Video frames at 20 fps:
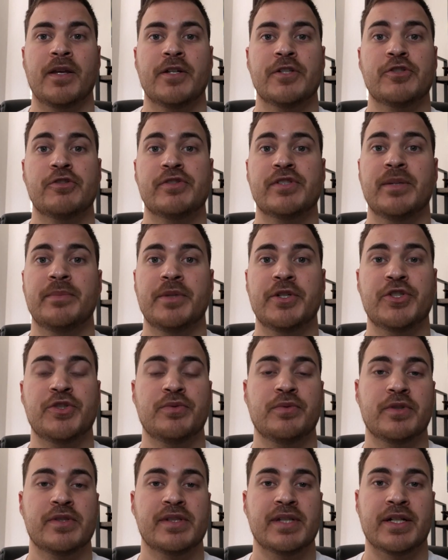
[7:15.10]
So some
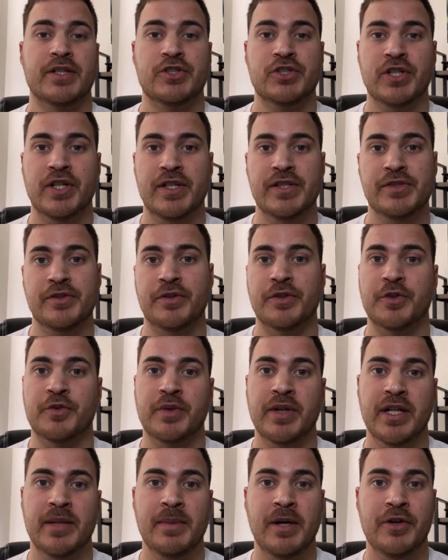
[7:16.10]
issuers like Chase are
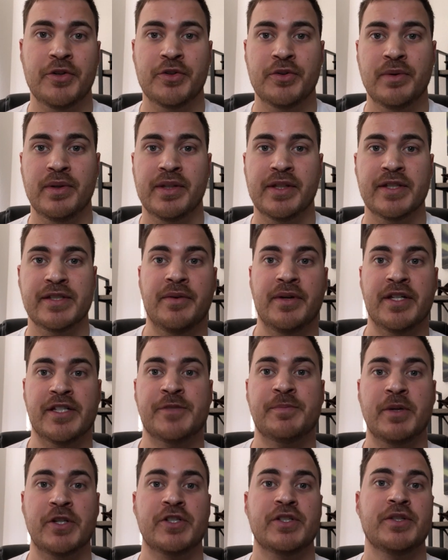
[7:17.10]
great about doing this,
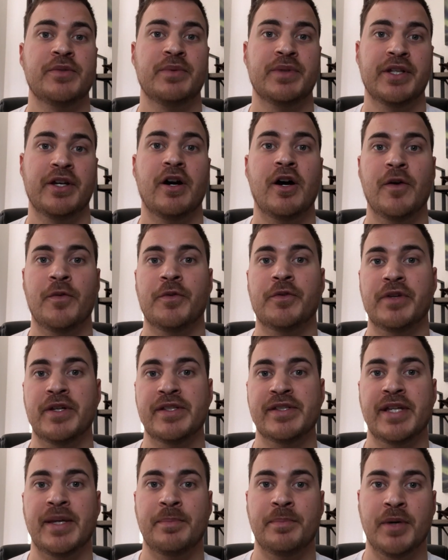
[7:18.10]
especially when the offer
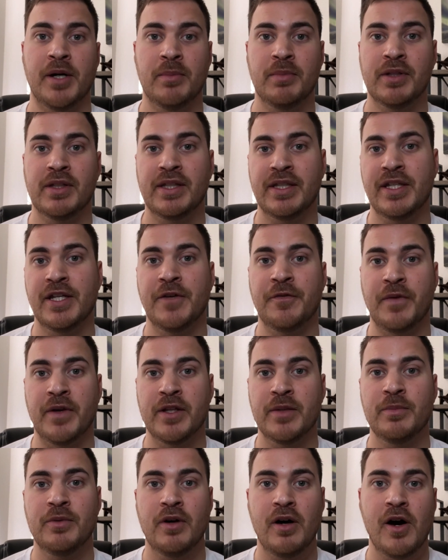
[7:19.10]
is a publicly
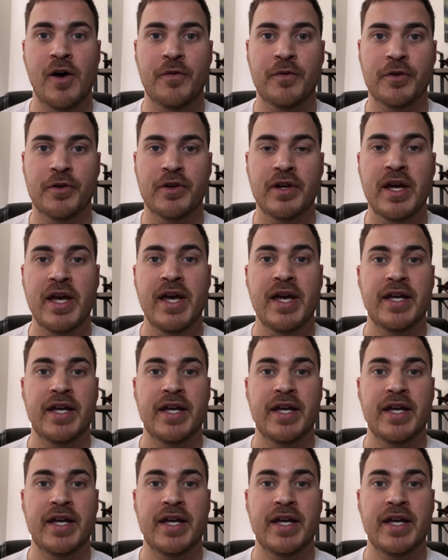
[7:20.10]
available offer.